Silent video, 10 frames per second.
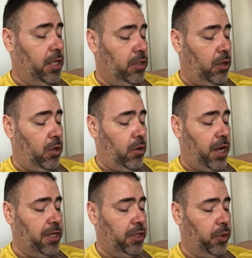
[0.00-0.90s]
So
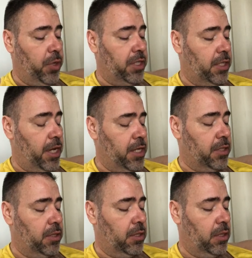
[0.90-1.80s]
I did 3
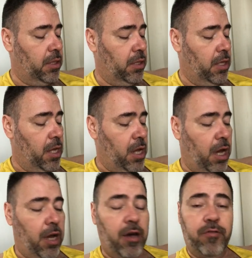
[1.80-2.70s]
sets
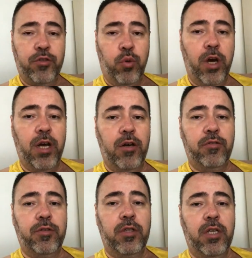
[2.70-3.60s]
of
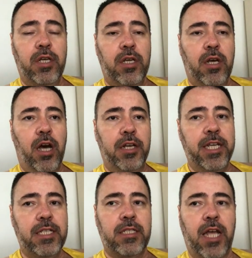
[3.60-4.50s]
12 on
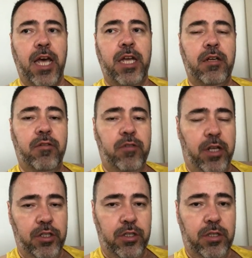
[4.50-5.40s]
each side of
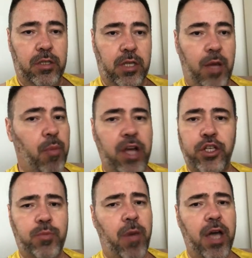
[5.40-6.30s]
lunges. Okay,
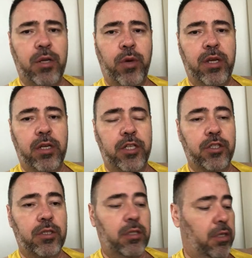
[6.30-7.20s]
just body weight
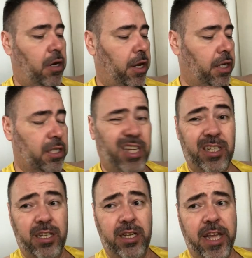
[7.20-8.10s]
lunges. All right, because I
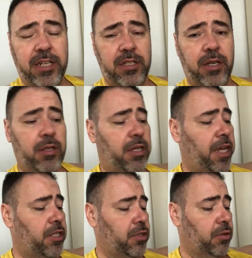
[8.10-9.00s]
did legs the other
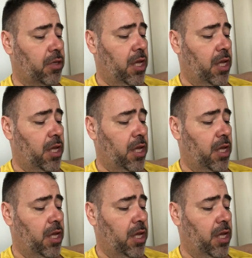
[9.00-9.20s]
day too.